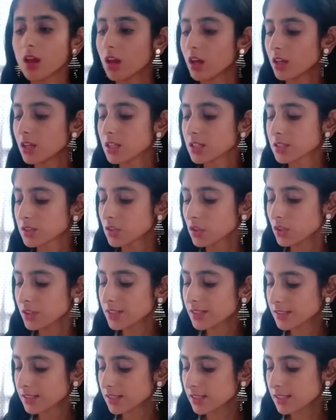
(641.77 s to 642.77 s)
So
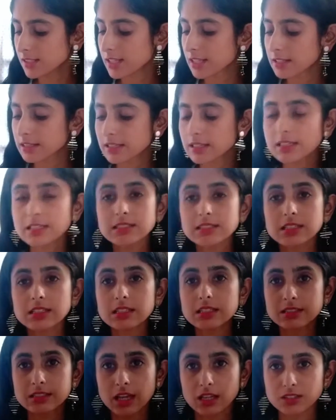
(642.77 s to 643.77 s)
this
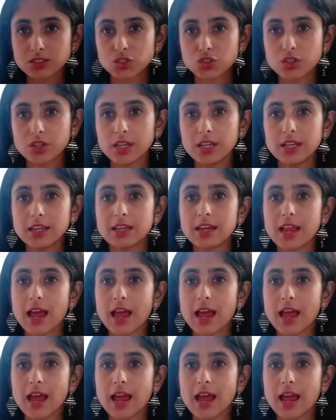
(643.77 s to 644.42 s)
sunscreen